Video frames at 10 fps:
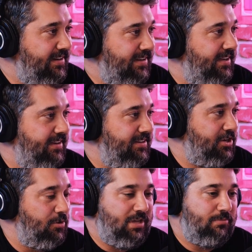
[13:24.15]

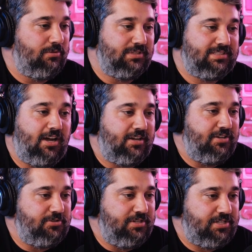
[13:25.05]
People were talking
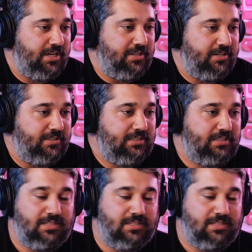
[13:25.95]
to each other.